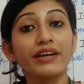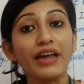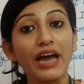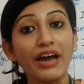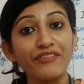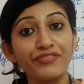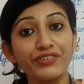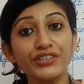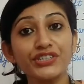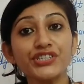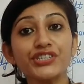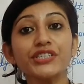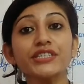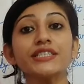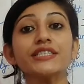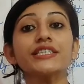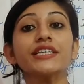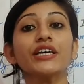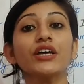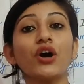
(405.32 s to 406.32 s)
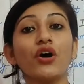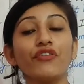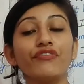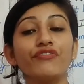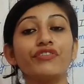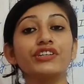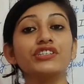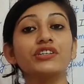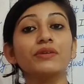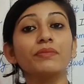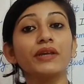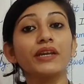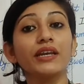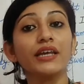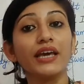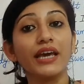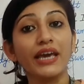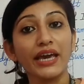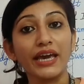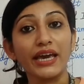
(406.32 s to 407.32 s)
deficiency of
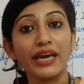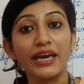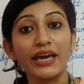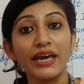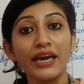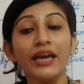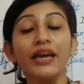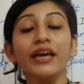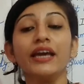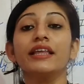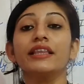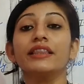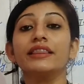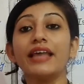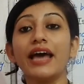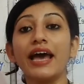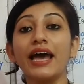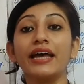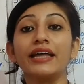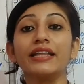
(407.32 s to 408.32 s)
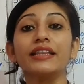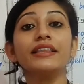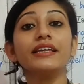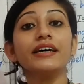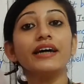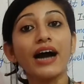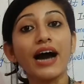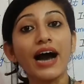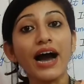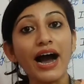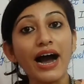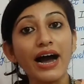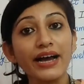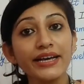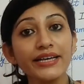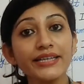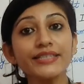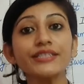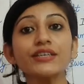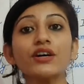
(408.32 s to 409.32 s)
vitamin A, then the
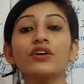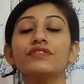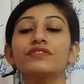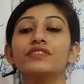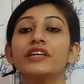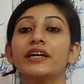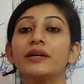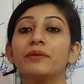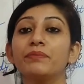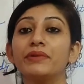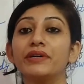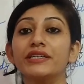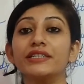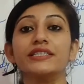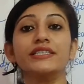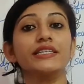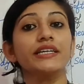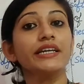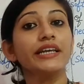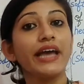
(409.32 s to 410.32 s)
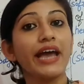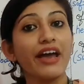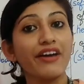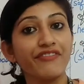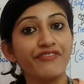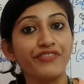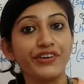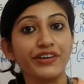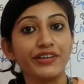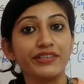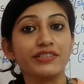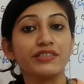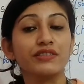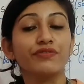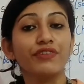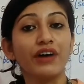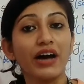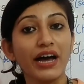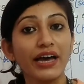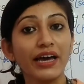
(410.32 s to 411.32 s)
eyes of that person
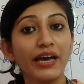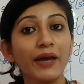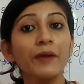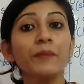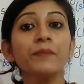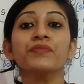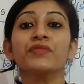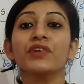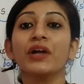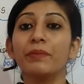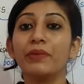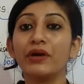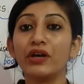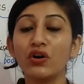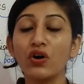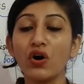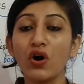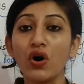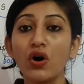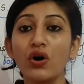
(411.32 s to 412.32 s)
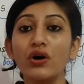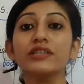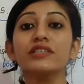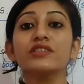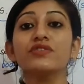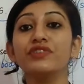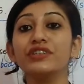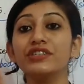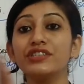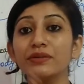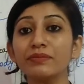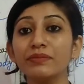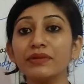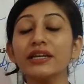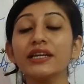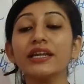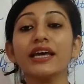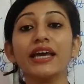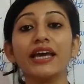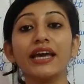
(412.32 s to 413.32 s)
affects. Why? Because
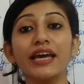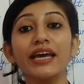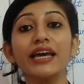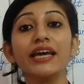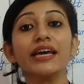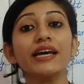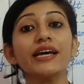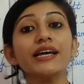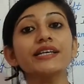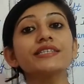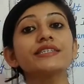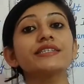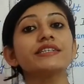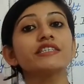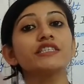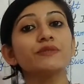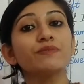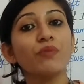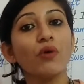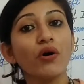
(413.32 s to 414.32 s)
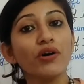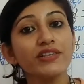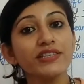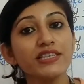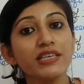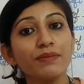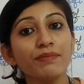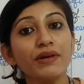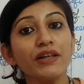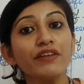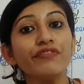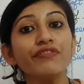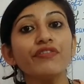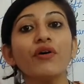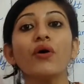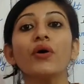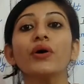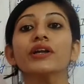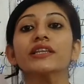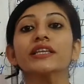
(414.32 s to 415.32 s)
vitamin A is responsible
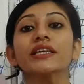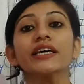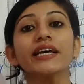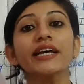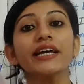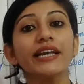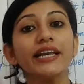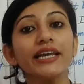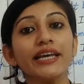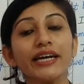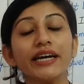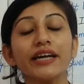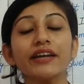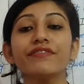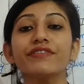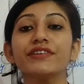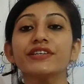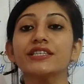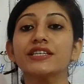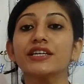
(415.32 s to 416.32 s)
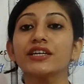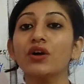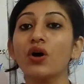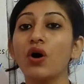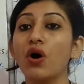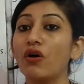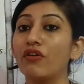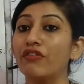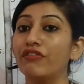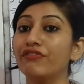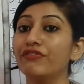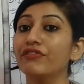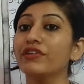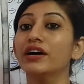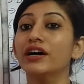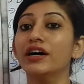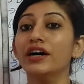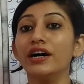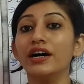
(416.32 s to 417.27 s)
for the clear vision of